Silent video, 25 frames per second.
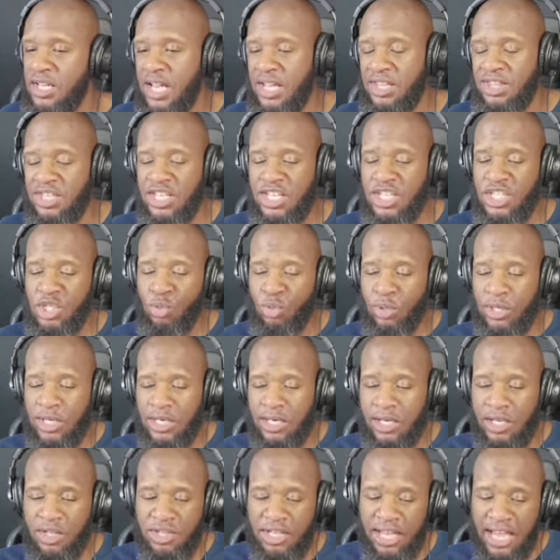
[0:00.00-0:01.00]
at the end you will get
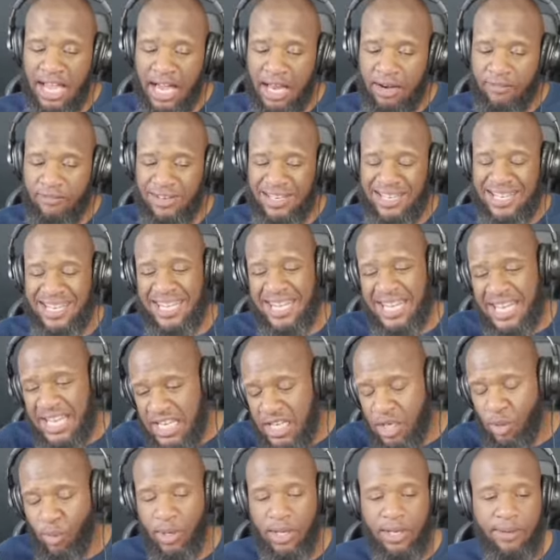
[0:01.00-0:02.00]
nothing out of it
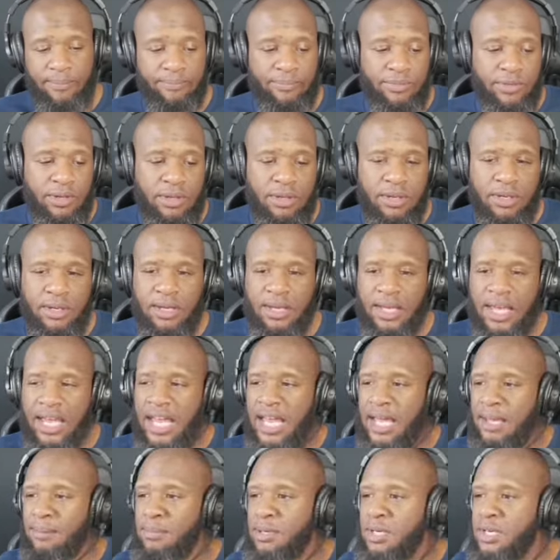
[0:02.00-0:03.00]
anyway.
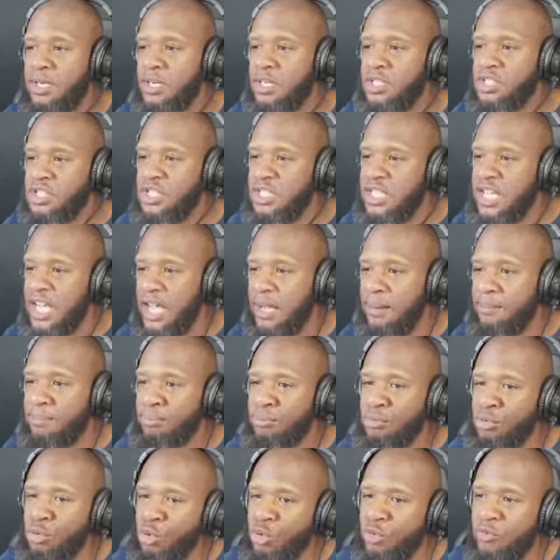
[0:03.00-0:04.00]
And because she can't
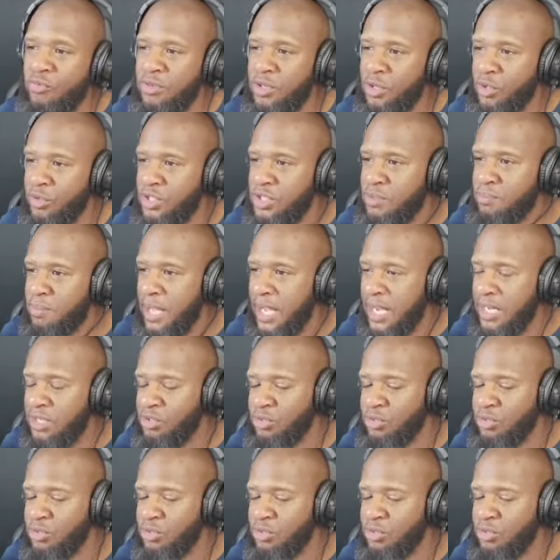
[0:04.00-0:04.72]
prove, you know, this is back in